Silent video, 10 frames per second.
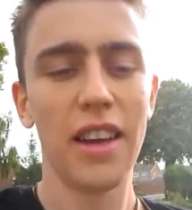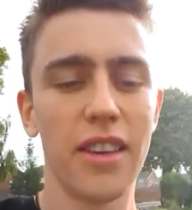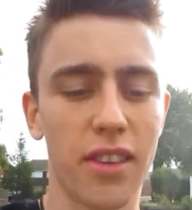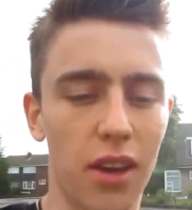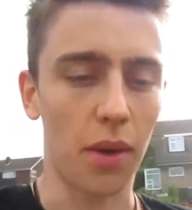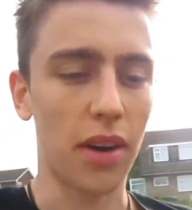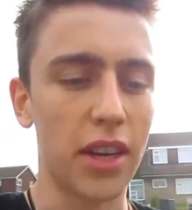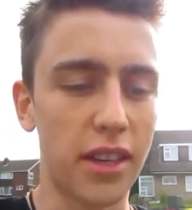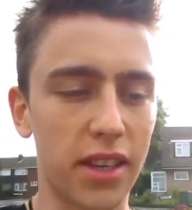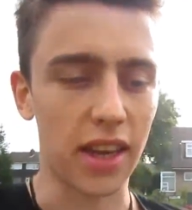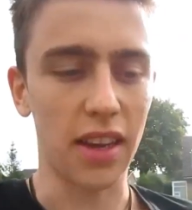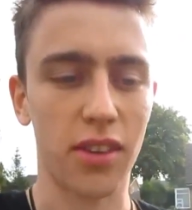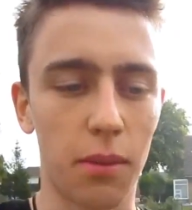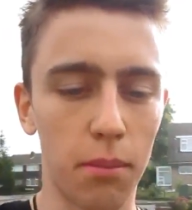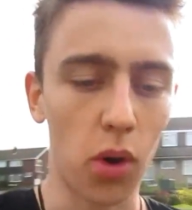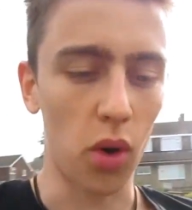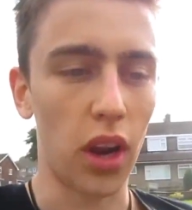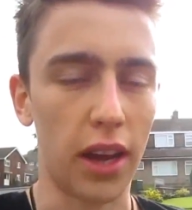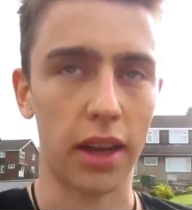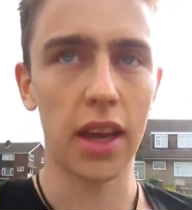So I need to get some more
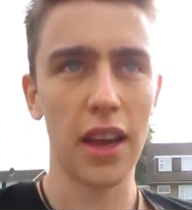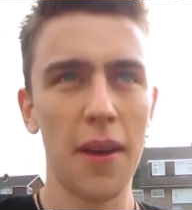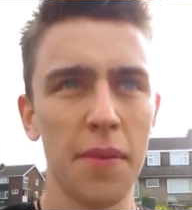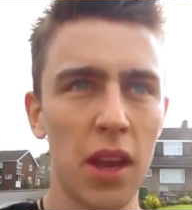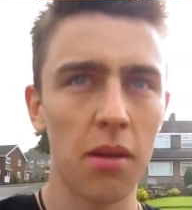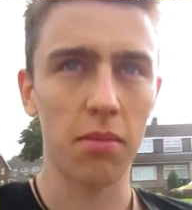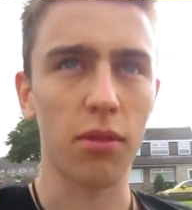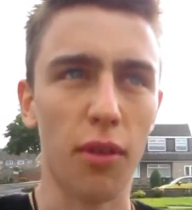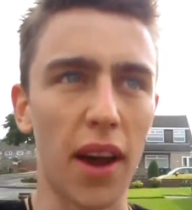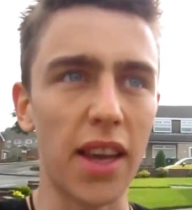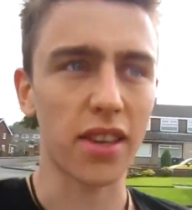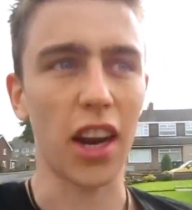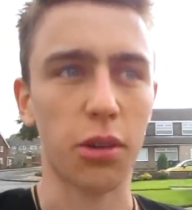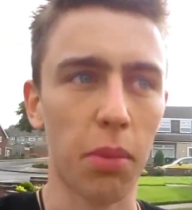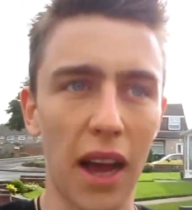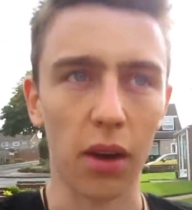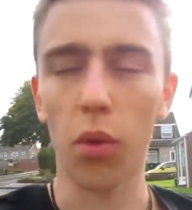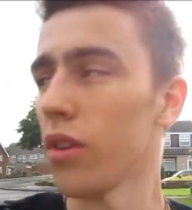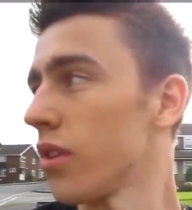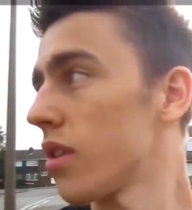like grey slash black
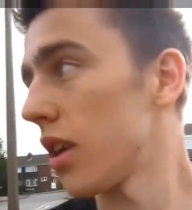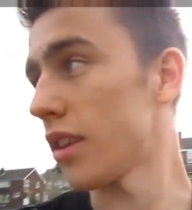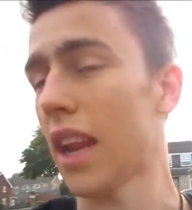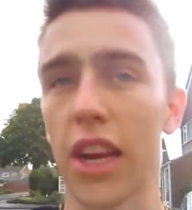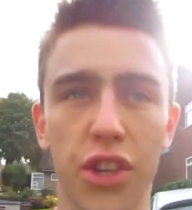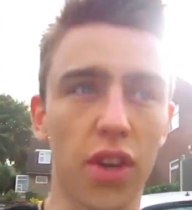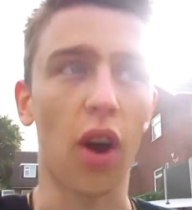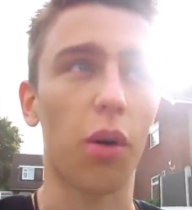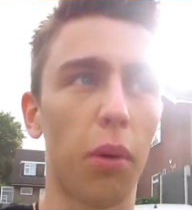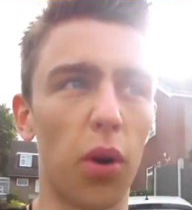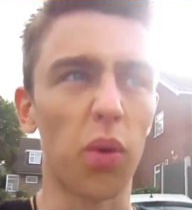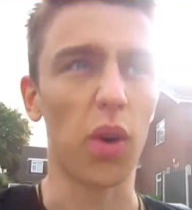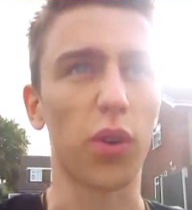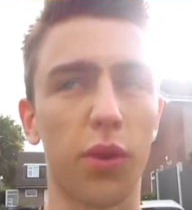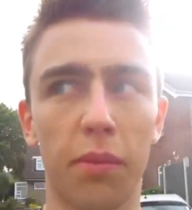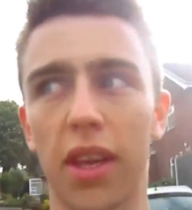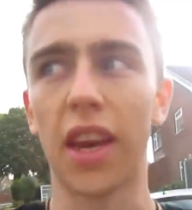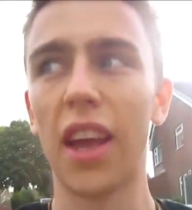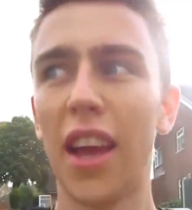ones slash dark blue or something.